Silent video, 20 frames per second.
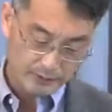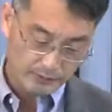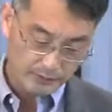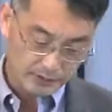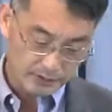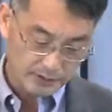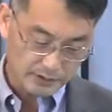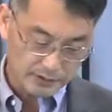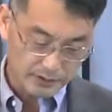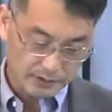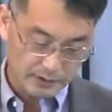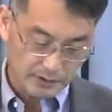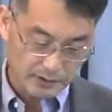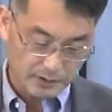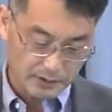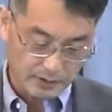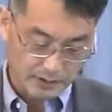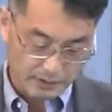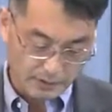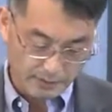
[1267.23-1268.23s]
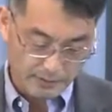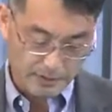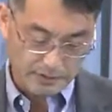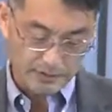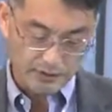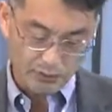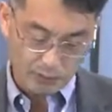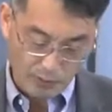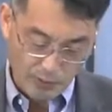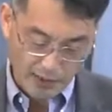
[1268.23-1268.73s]
but sin can
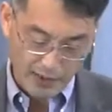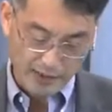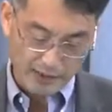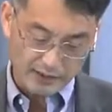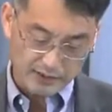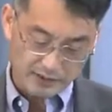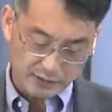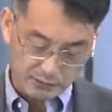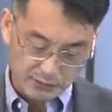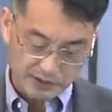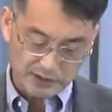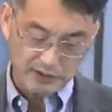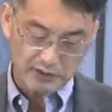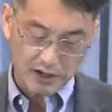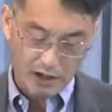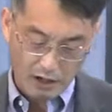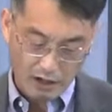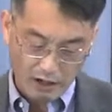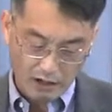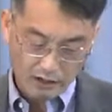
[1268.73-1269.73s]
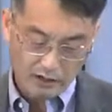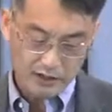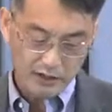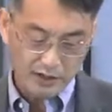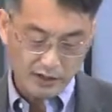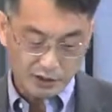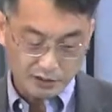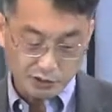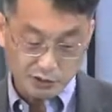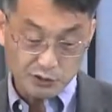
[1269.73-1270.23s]
limit the ways in which god
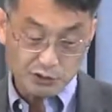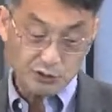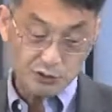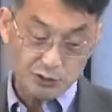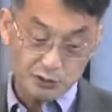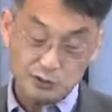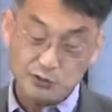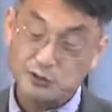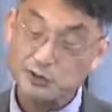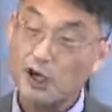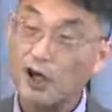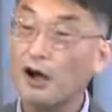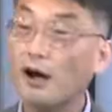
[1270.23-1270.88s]
can use